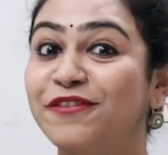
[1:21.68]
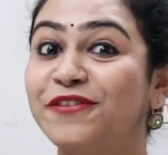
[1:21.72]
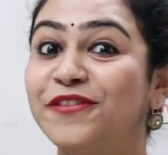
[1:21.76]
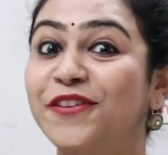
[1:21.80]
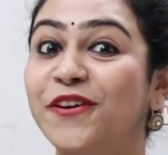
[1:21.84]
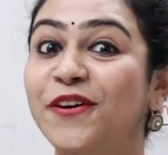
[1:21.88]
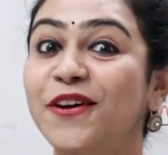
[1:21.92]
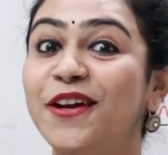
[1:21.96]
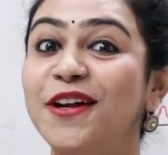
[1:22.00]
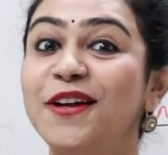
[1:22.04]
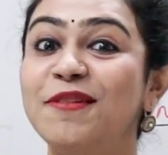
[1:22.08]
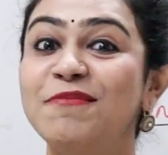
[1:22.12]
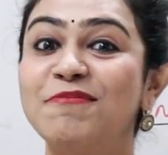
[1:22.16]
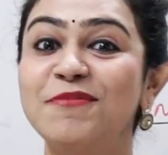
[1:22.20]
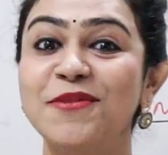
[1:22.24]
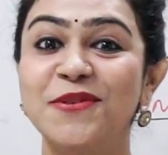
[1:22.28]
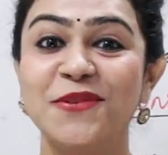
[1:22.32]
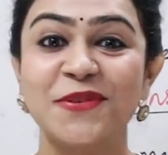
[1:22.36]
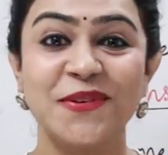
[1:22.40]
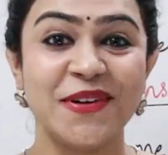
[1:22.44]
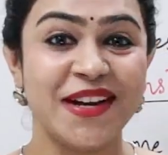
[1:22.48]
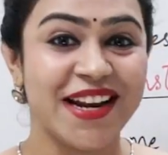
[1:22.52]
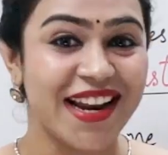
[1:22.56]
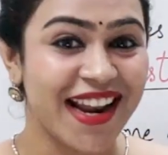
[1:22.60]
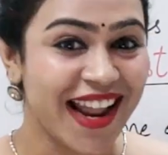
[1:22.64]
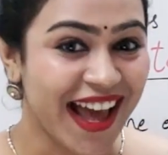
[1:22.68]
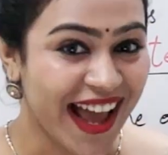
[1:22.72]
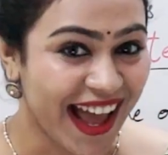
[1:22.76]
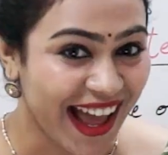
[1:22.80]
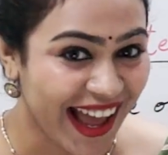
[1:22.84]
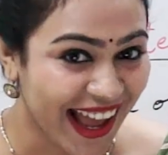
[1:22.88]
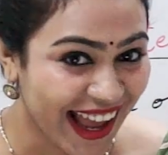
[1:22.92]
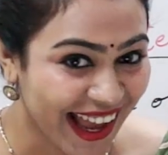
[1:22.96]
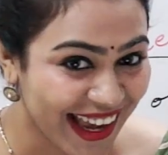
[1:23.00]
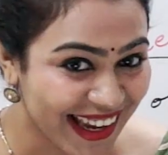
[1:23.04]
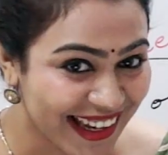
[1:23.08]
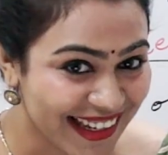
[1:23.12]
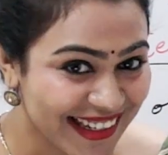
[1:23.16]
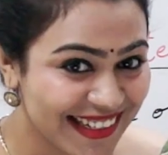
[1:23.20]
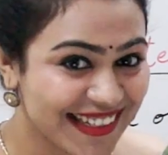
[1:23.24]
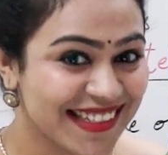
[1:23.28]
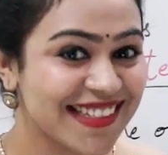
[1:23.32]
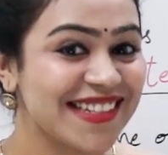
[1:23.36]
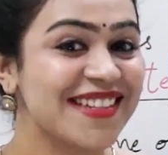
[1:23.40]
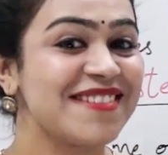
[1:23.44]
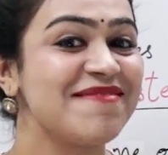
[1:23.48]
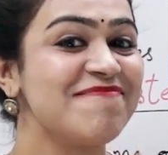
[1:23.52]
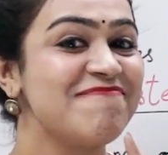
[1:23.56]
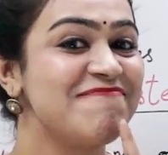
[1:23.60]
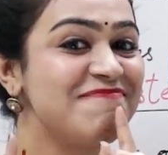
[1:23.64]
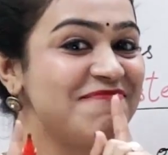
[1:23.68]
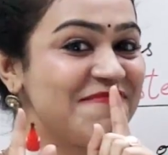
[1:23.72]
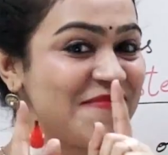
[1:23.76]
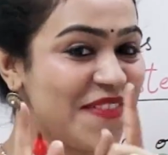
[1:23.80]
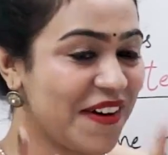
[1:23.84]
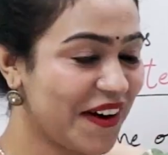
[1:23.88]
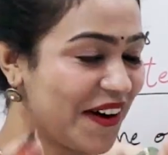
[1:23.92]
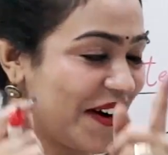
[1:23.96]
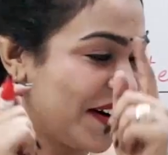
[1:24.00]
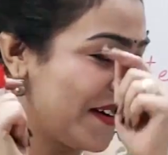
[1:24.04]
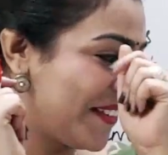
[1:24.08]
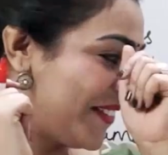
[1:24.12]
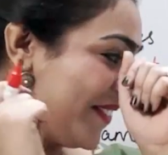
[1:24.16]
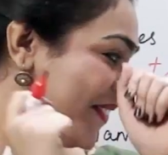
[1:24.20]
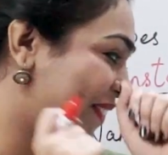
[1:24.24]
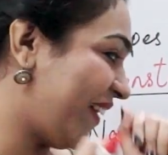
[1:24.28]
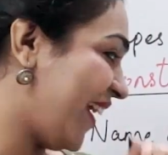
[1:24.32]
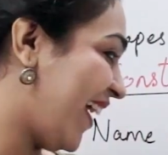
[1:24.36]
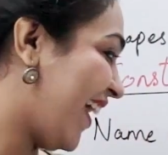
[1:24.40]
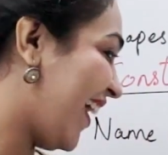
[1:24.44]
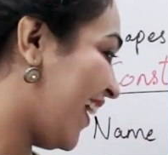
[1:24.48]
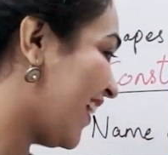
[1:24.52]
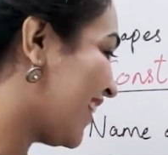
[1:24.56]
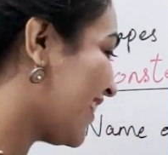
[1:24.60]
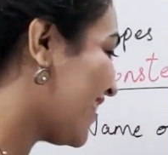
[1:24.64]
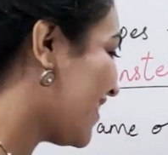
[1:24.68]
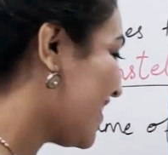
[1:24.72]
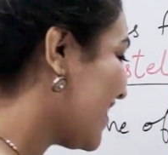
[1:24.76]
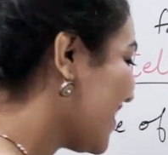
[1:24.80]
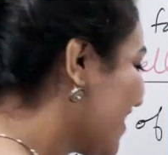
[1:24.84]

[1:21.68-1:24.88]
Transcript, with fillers: full moon night. Perfect.